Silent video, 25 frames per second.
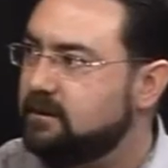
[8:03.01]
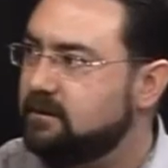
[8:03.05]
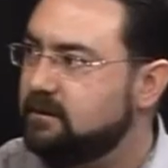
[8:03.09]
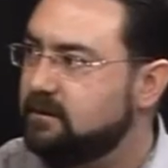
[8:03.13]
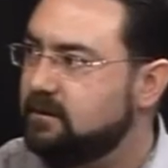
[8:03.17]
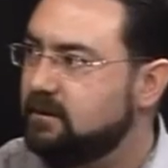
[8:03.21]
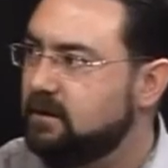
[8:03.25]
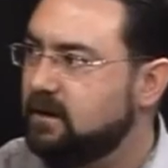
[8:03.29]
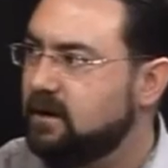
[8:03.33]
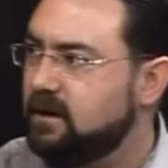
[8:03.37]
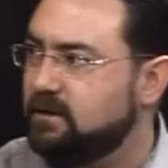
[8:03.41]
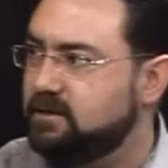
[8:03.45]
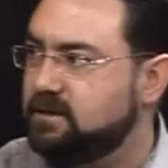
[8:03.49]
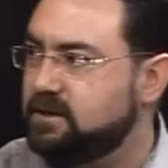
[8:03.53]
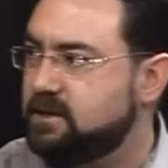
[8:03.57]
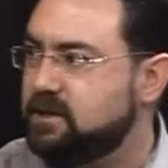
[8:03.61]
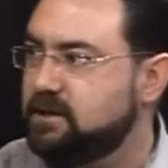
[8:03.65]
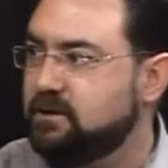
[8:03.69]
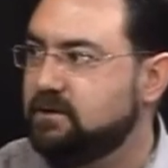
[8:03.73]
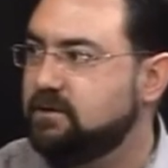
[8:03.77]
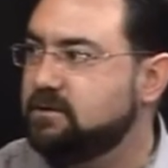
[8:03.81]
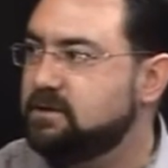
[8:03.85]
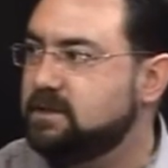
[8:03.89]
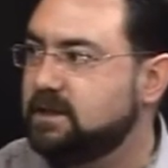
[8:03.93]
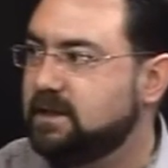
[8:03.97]
Yep. It's
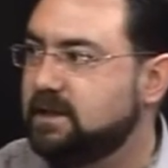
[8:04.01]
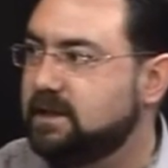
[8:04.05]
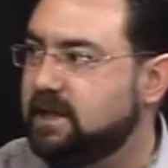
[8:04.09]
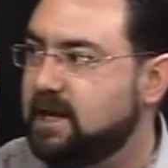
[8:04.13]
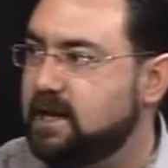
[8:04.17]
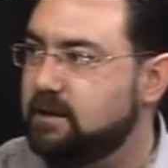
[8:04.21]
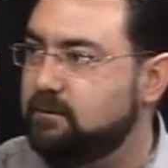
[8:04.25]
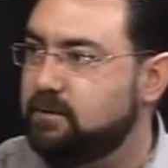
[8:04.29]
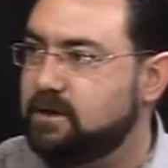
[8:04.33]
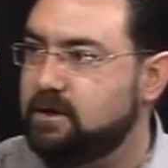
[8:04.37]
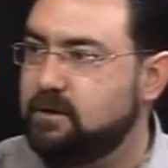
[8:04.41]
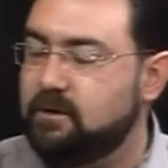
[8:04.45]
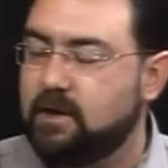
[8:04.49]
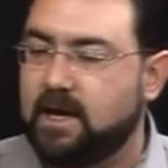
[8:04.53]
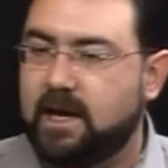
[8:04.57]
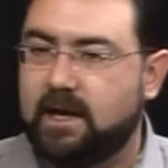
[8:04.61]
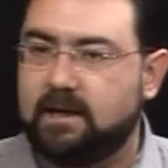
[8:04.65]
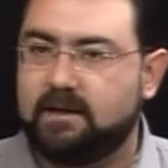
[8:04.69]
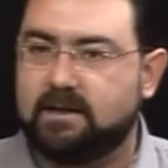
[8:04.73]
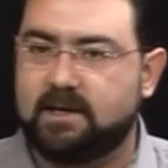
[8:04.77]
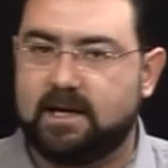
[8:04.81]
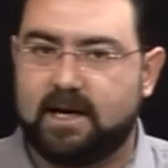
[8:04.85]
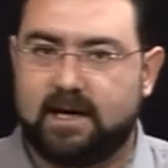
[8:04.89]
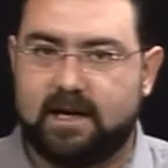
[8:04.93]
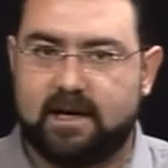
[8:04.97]
hugely Labour. You
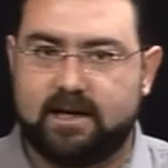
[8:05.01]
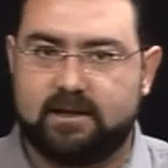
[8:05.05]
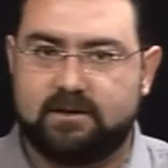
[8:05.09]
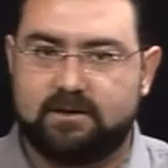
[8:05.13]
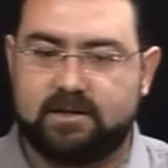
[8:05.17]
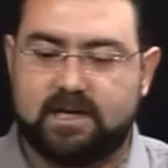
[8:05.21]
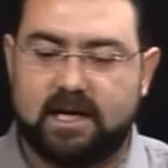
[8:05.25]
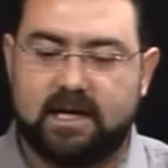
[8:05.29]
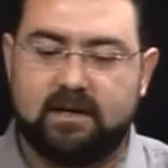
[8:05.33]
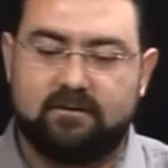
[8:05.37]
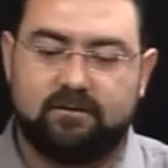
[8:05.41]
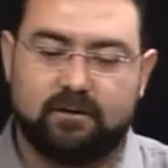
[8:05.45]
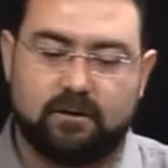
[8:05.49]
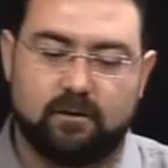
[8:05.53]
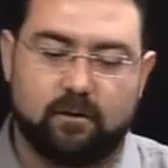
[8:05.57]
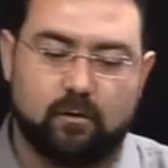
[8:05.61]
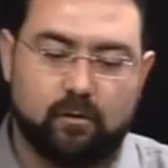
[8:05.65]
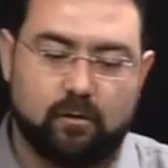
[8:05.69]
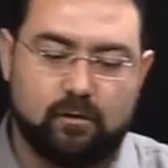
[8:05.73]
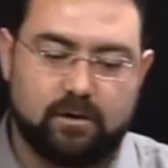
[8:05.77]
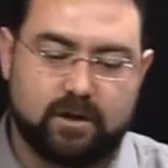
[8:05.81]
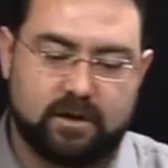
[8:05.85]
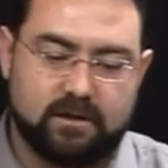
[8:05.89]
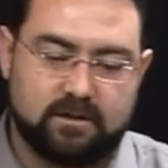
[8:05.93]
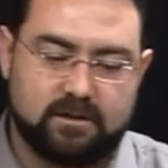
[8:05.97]
had David
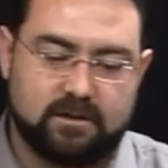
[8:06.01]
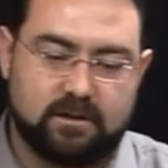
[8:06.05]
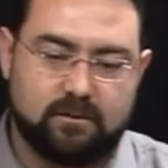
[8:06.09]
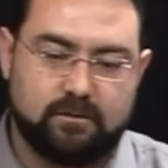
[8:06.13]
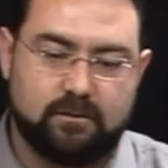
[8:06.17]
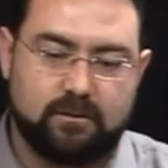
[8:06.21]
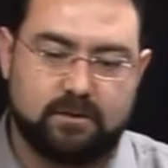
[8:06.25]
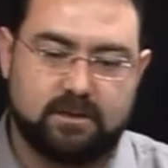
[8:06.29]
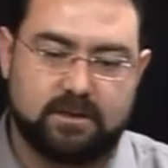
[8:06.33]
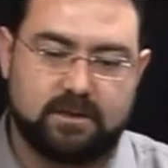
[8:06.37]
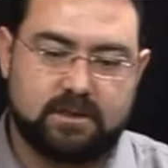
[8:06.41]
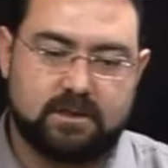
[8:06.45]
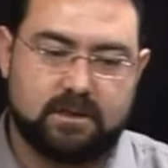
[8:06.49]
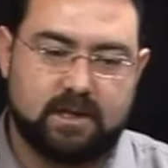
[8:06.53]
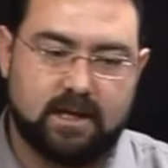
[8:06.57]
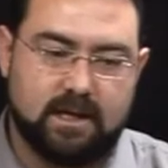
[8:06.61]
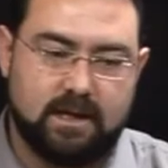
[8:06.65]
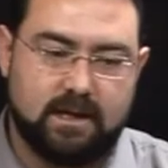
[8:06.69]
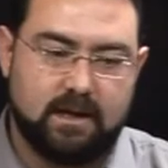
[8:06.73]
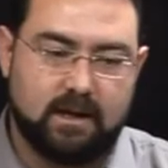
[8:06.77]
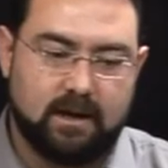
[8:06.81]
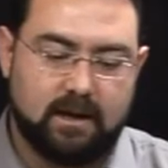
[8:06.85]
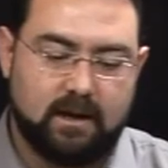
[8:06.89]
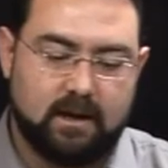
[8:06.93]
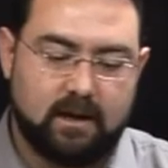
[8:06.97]
Hawkins, who is
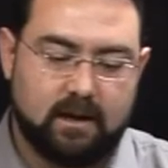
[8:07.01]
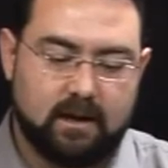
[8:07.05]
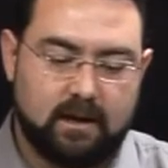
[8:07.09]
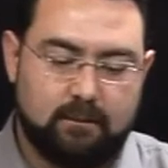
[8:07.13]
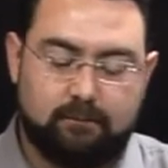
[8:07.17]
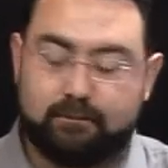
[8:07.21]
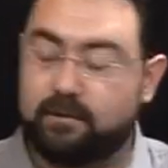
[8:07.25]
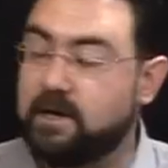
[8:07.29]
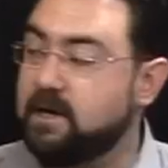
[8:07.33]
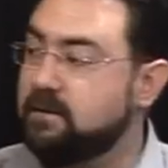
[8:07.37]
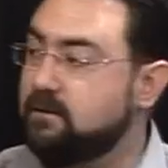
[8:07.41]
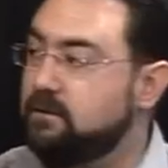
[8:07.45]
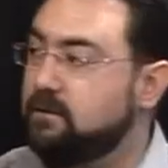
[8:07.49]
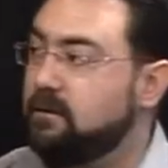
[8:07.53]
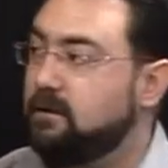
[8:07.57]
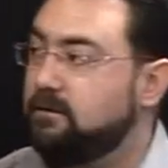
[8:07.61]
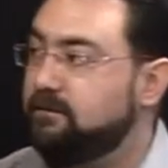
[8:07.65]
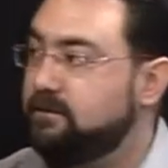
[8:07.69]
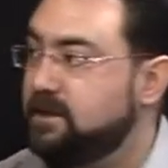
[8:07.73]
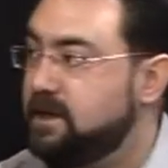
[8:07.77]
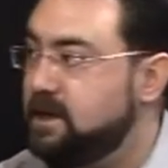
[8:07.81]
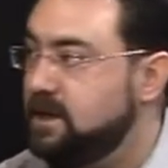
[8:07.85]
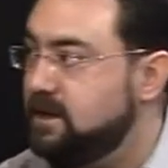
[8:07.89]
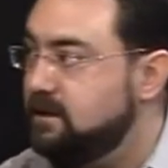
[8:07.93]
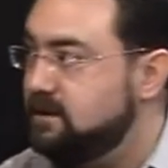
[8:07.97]
the brother
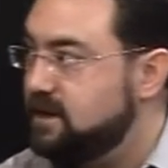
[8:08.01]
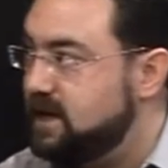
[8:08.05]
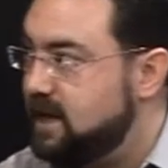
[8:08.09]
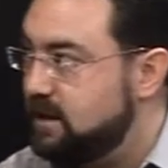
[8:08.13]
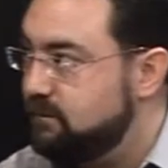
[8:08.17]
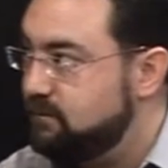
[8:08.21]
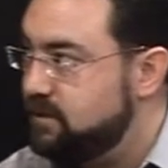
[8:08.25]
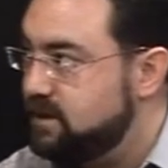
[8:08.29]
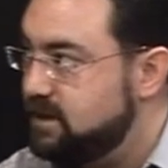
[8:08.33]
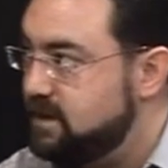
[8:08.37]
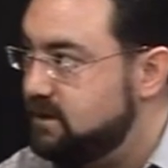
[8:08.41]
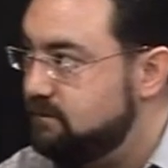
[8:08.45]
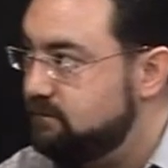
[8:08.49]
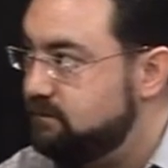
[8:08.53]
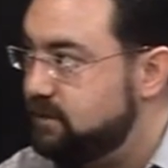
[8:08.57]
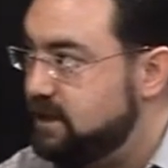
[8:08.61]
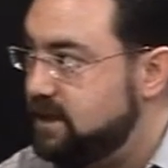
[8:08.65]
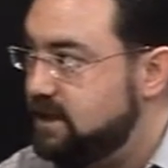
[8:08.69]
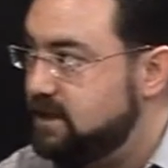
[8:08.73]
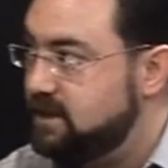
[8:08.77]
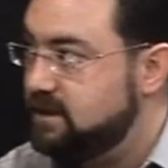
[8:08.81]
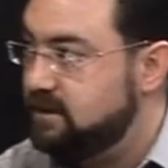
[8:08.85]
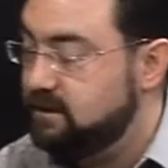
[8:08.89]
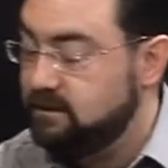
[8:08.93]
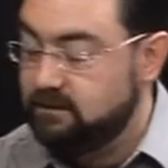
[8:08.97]
of the incumbent
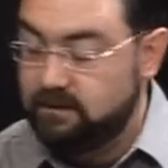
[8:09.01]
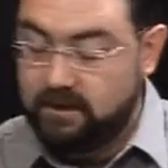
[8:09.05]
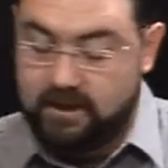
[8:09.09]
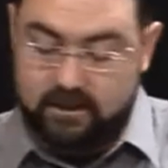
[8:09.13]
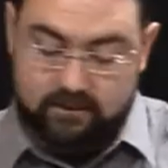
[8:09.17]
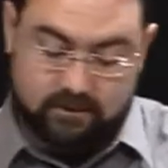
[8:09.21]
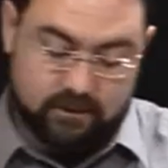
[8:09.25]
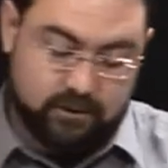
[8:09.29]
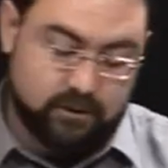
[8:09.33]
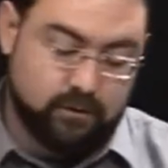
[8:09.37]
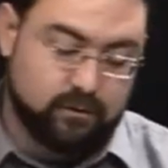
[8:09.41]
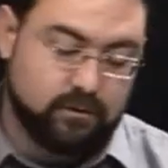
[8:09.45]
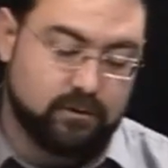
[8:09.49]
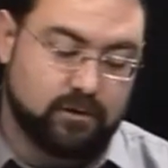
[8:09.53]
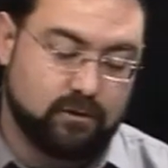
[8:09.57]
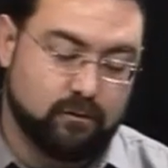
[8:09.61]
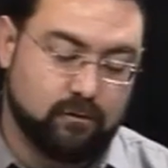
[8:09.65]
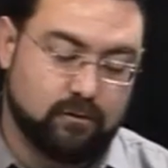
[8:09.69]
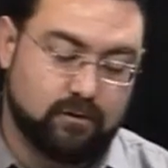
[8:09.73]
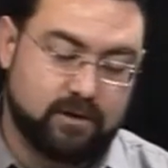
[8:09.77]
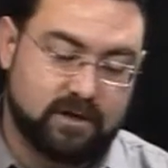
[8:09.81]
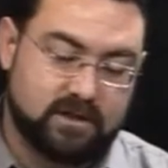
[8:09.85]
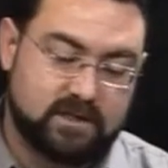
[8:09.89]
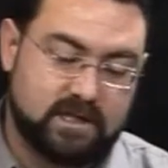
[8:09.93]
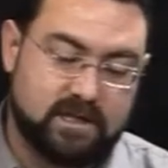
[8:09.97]
MP, George
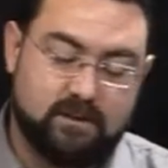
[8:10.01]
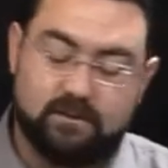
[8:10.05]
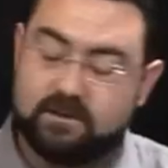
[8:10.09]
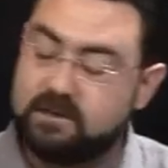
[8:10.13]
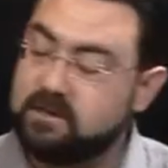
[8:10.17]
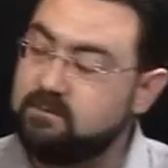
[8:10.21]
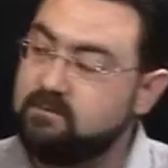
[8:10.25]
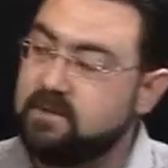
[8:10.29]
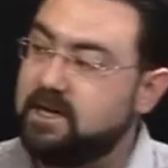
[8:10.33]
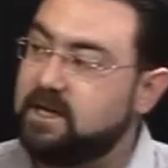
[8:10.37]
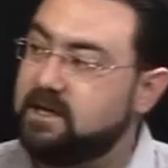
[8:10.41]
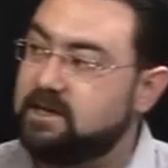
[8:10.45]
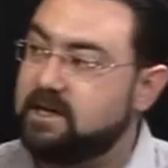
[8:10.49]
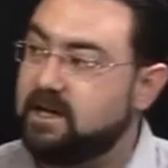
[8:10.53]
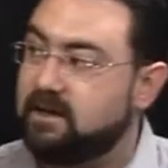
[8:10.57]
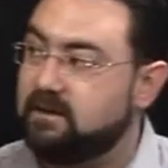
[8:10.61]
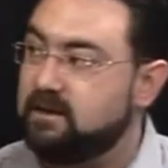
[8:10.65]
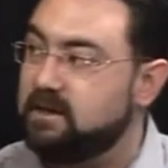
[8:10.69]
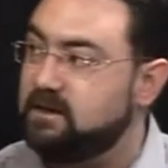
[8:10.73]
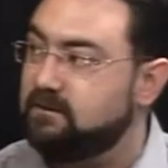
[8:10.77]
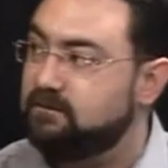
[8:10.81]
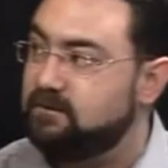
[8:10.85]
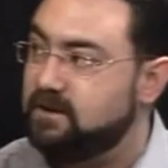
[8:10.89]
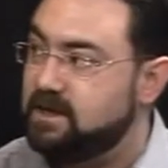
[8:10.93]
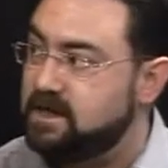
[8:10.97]
Hawkins. He was the mayor down
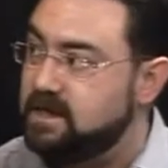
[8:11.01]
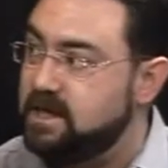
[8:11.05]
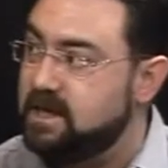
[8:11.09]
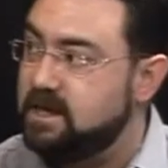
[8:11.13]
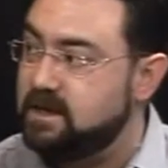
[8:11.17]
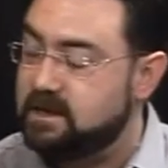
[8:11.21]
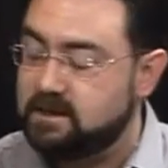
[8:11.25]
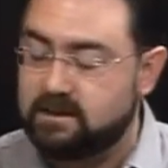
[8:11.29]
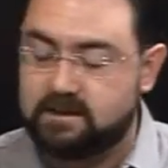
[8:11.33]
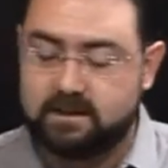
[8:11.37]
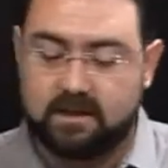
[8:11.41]
there for years.